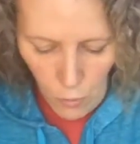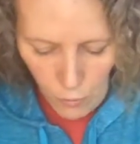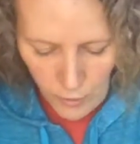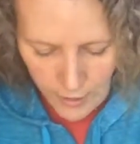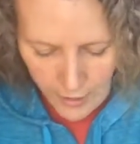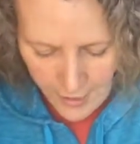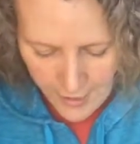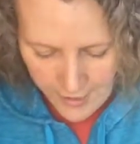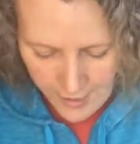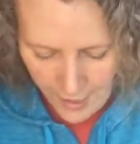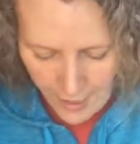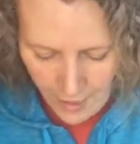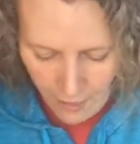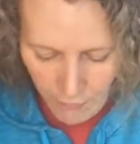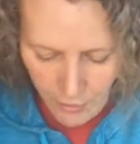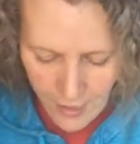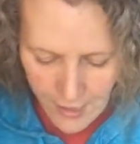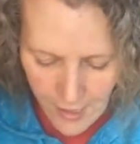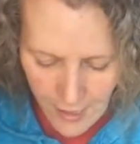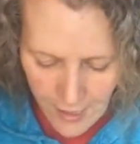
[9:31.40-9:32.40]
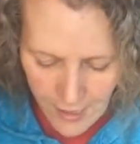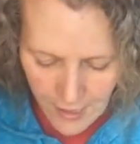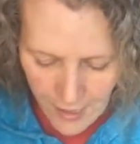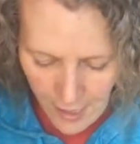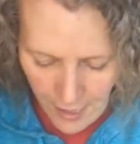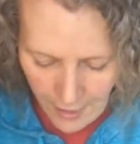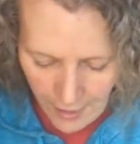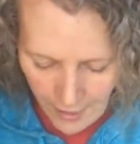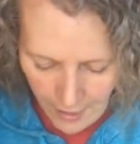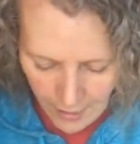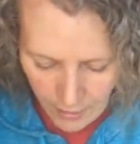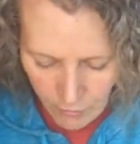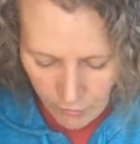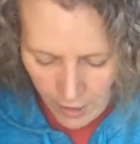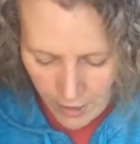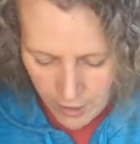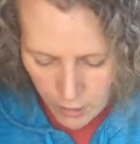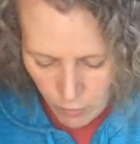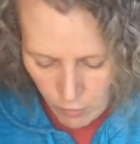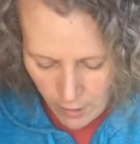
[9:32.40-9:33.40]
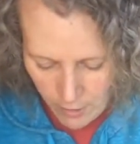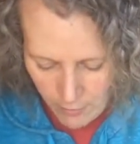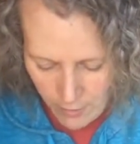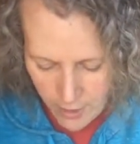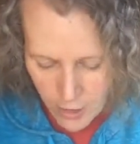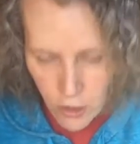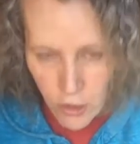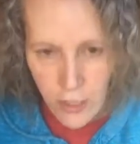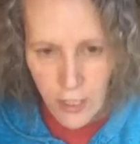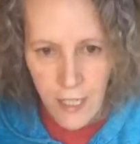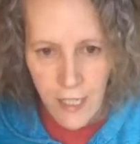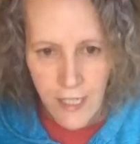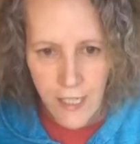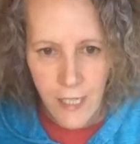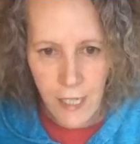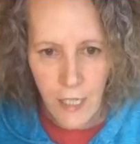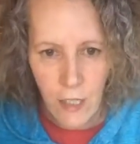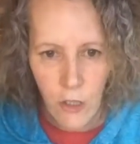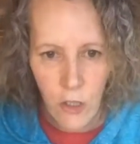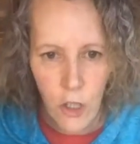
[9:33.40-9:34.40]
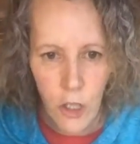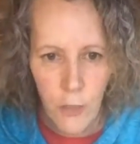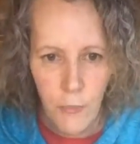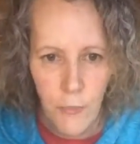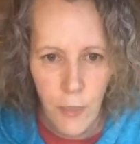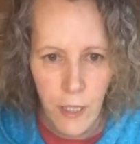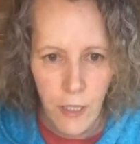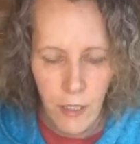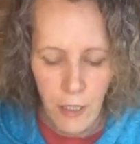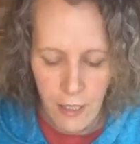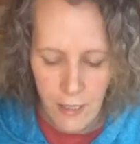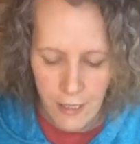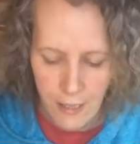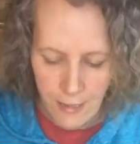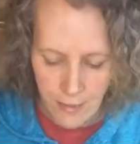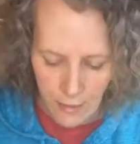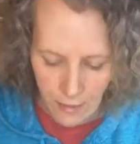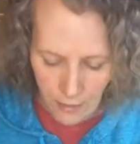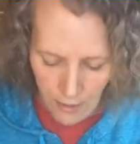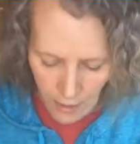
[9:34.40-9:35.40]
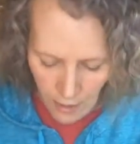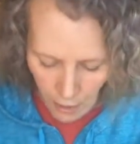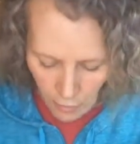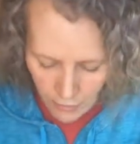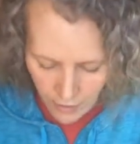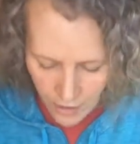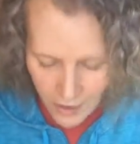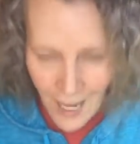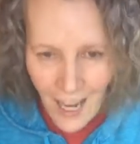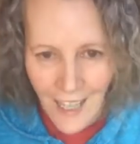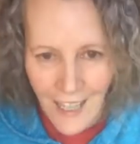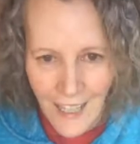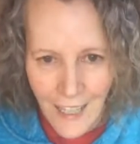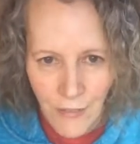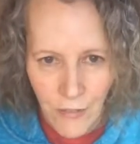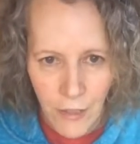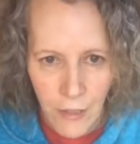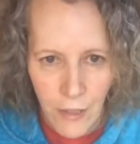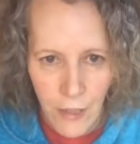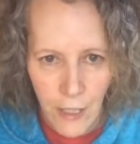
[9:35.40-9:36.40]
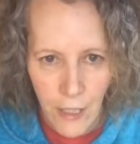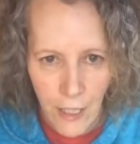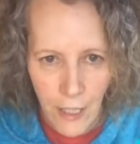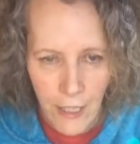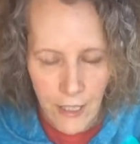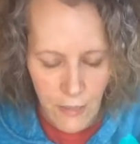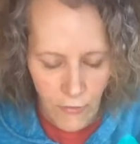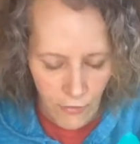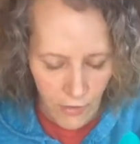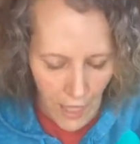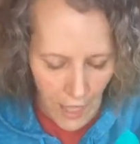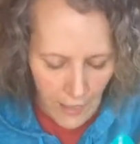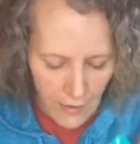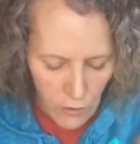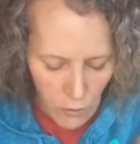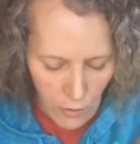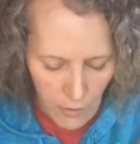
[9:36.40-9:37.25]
With these canvases, I read you want to make sure they stick good because, you know, they're not even, they're not nice and flat.